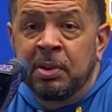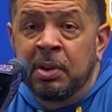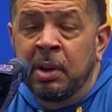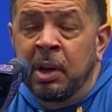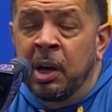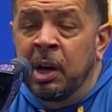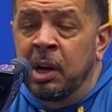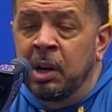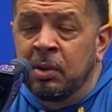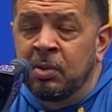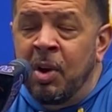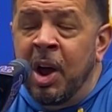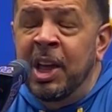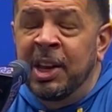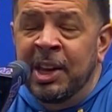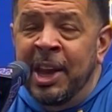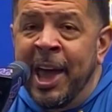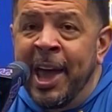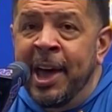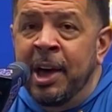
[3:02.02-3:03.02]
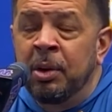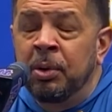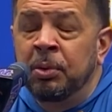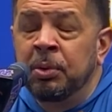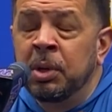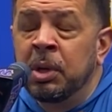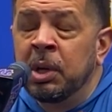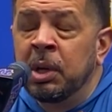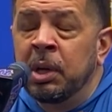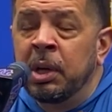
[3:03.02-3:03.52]
right now.
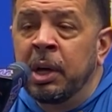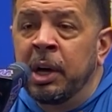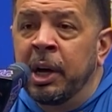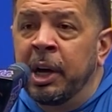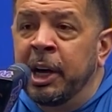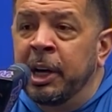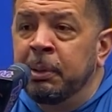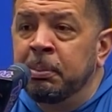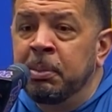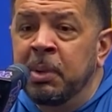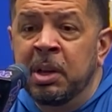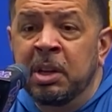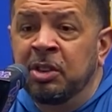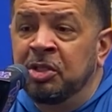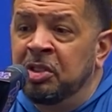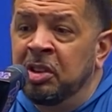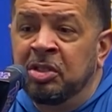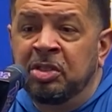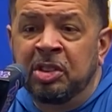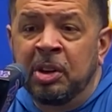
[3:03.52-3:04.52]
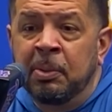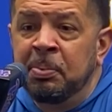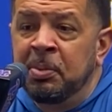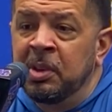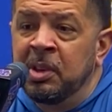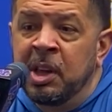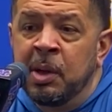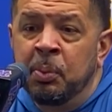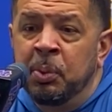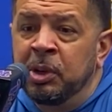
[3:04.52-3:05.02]
And it's just
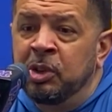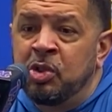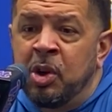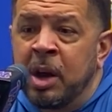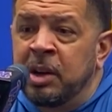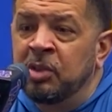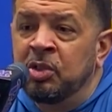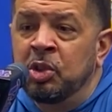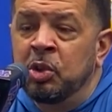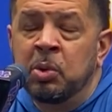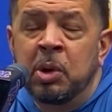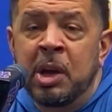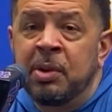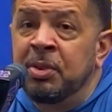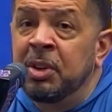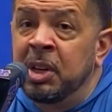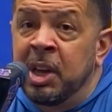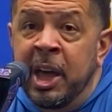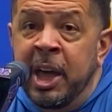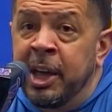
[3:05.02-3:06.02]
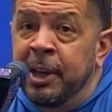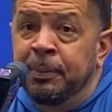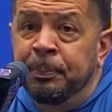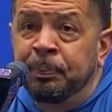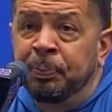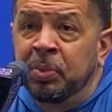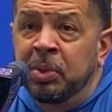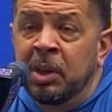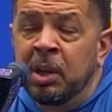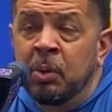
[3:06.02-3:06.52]
something that we try to do every day.
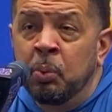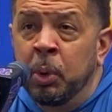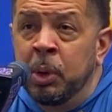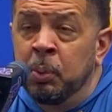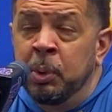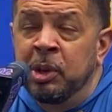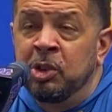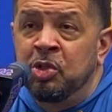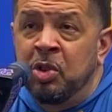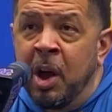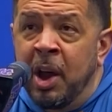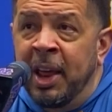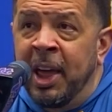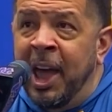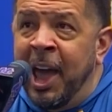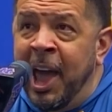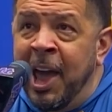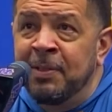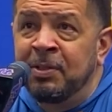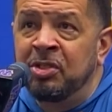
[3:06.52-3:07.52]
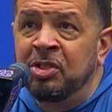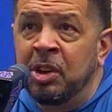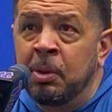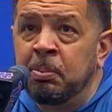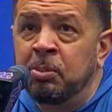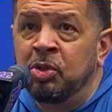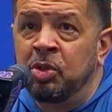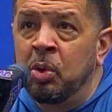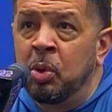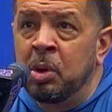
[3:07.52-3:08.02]
We try to have
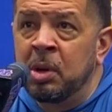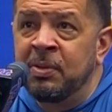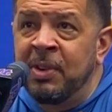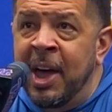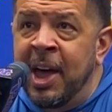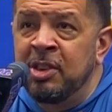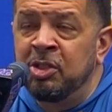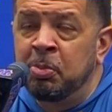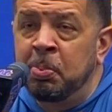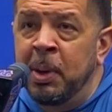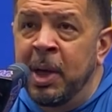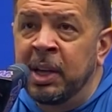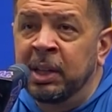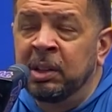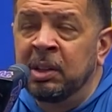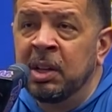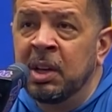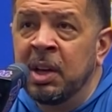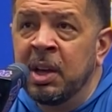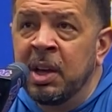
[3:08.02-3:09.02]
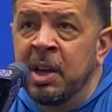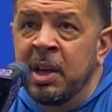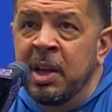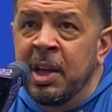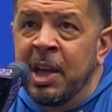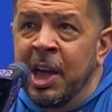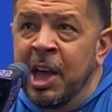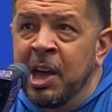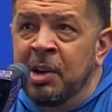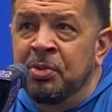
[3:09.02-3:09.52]
some sort of aspect
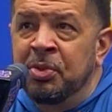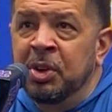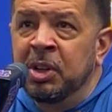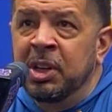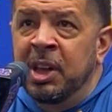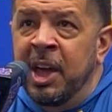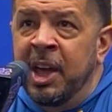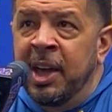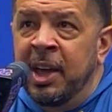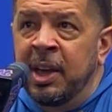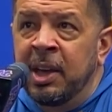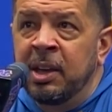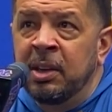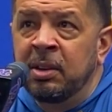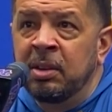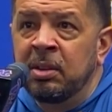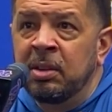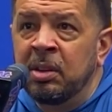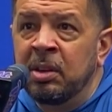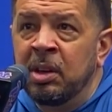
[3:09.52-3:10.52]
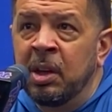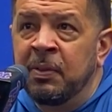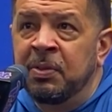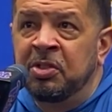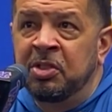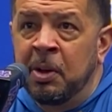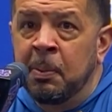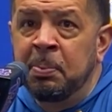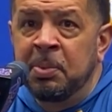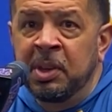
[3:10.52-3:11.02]
every day of
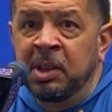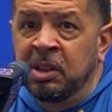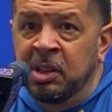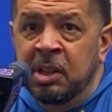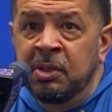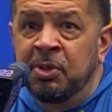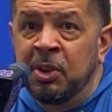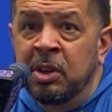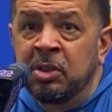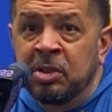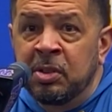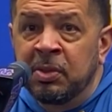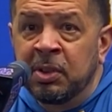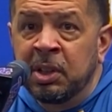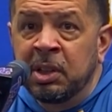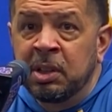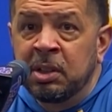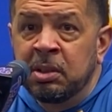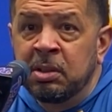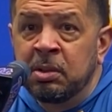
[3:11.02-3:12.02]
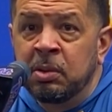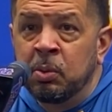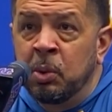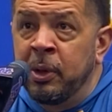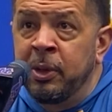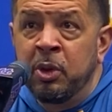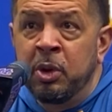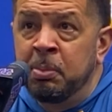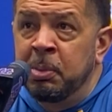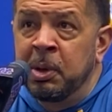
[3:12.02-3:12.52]
something defensively,
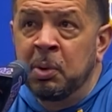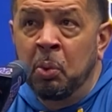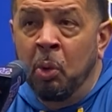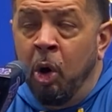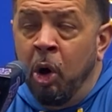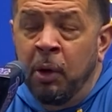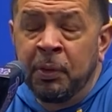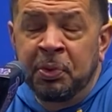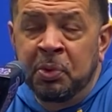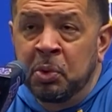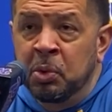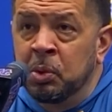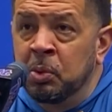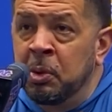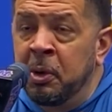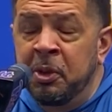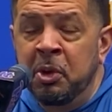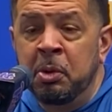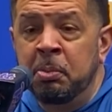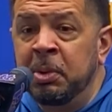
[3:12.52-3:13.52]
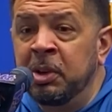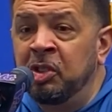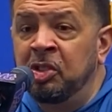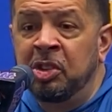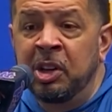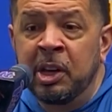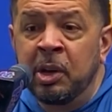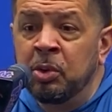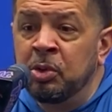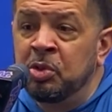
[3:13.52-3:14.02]
whether it be walkthrough, whether it be
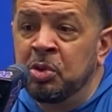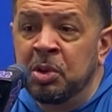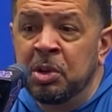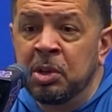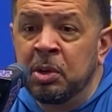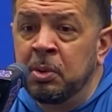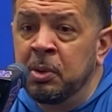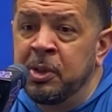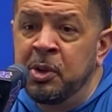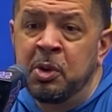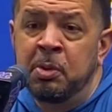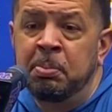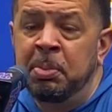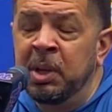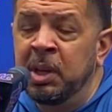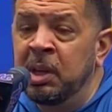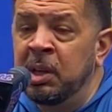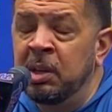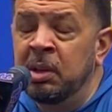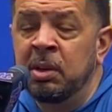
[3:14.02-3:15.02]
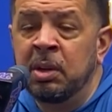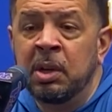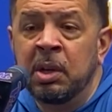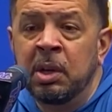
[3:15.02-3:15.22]
shell drill, whether it be,